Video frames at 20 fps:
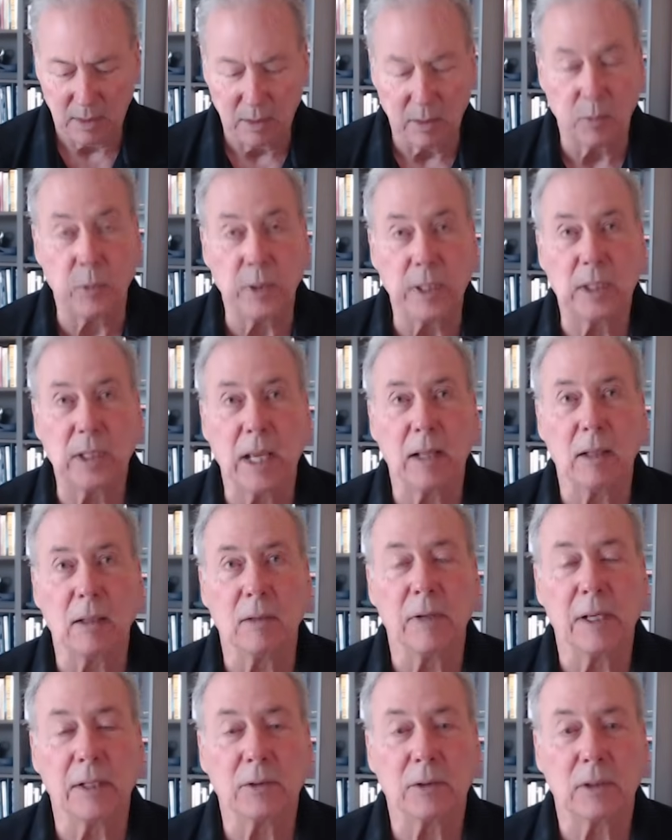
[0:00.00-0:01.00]
the retail
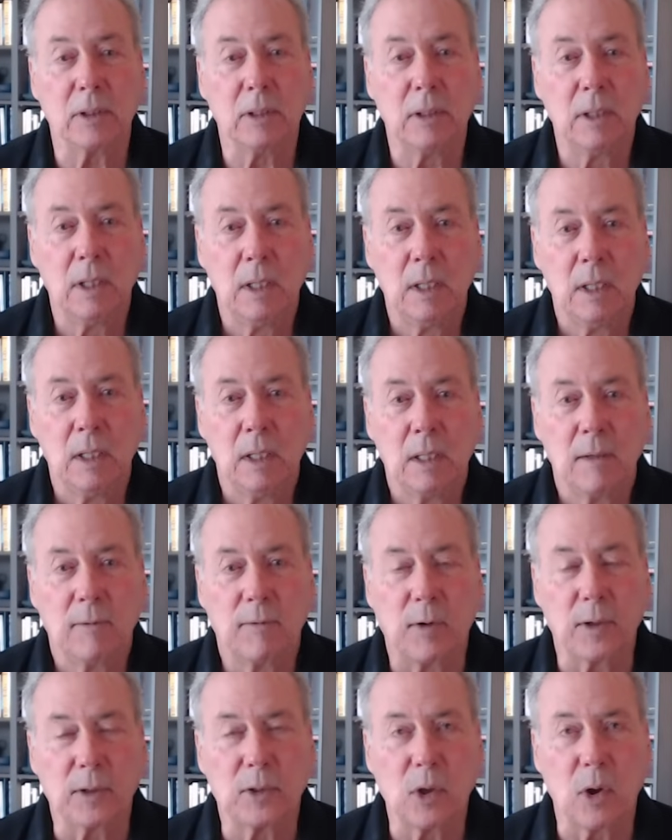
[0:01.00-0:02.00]
investor,
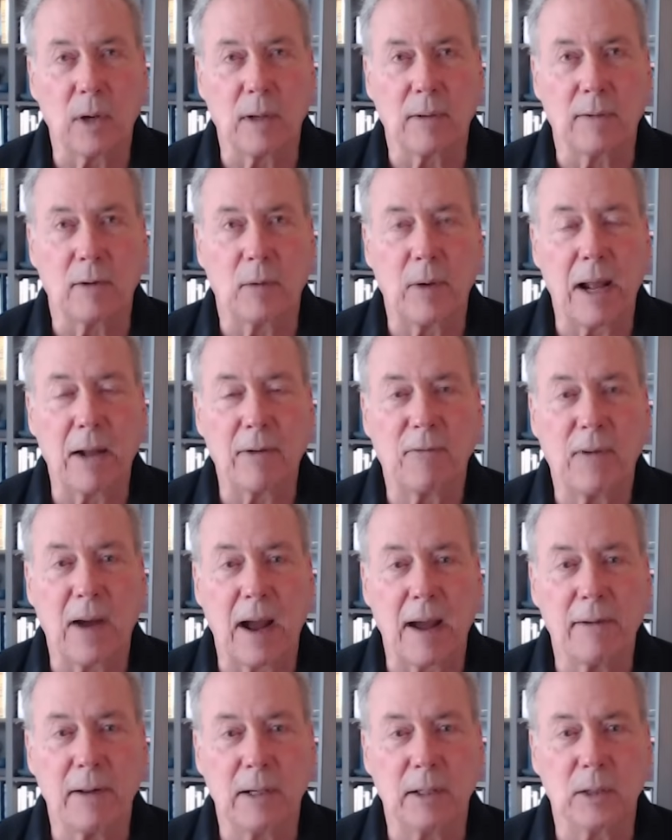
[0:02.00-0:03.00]
for a total of around
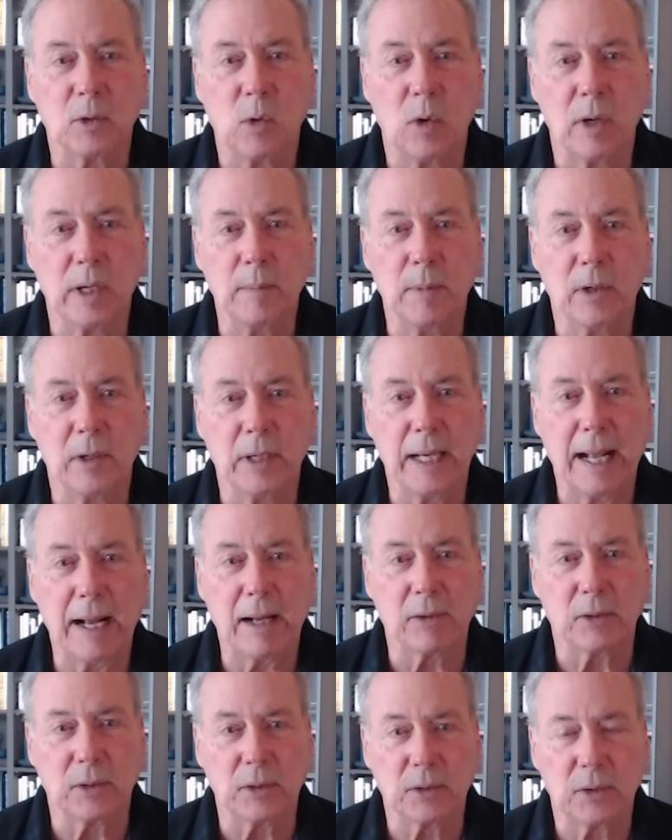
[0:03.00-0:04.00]
five hundred twenty million
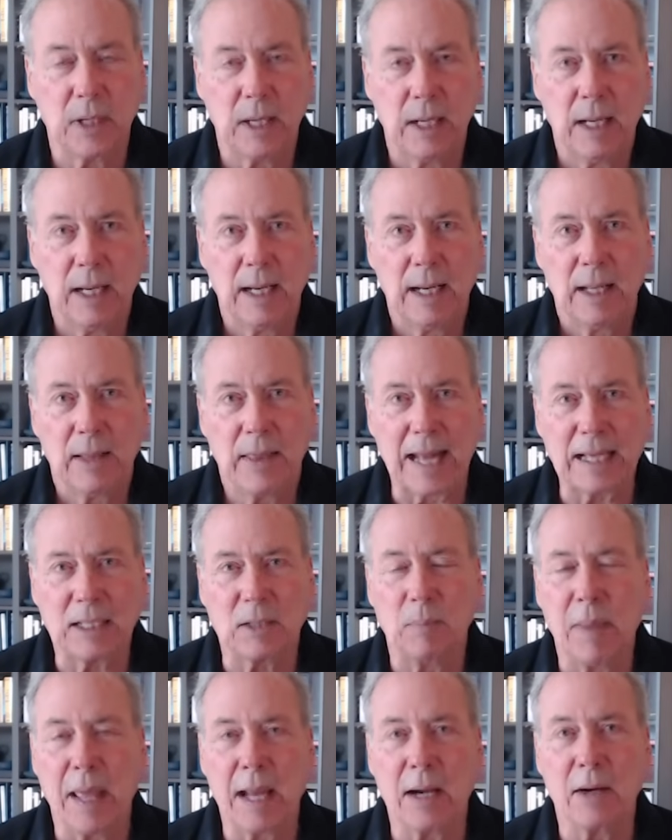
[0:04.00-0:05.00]
ounces.
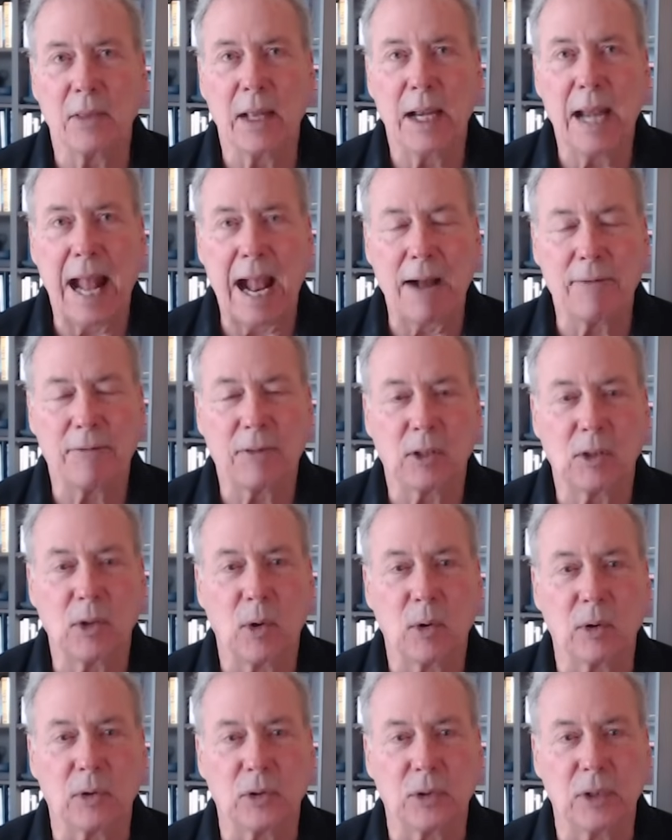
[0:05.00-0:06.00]
That's better than half the
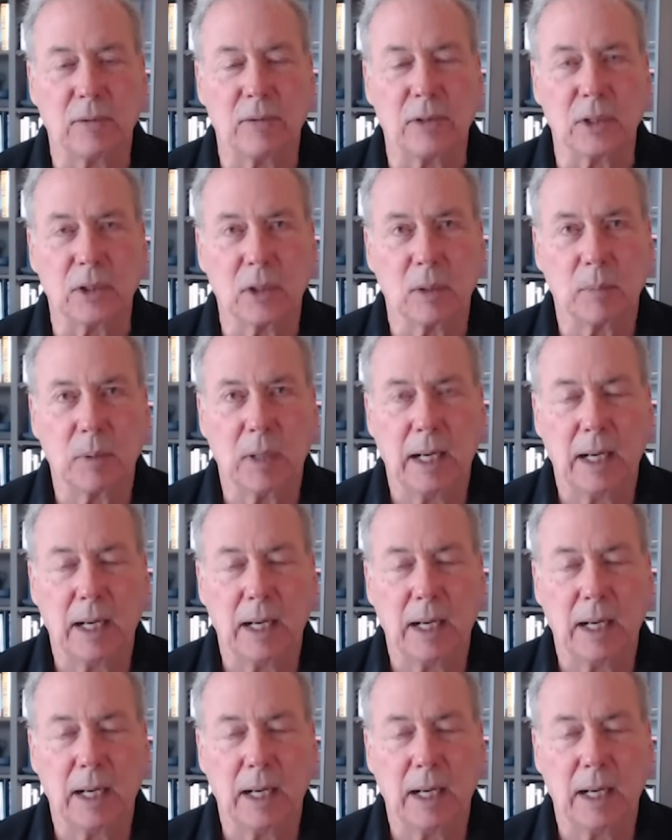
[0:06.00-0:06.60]
total silver supply.